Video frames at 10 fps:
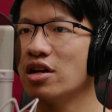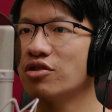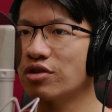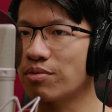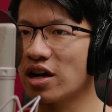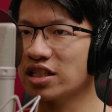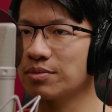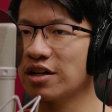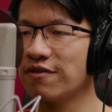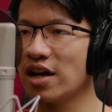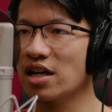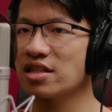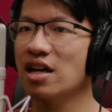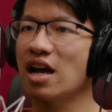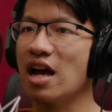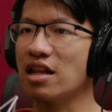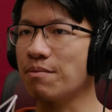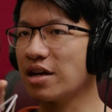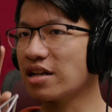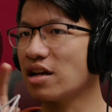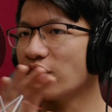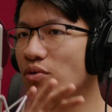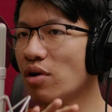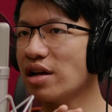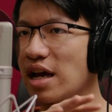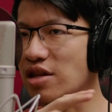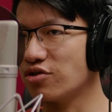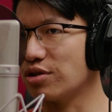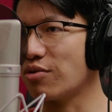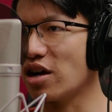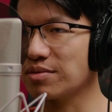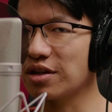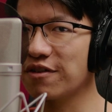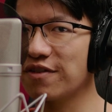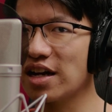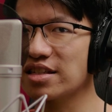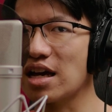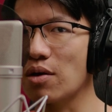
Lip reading: do a proximity effect, and then pick another one and do the proximity effect.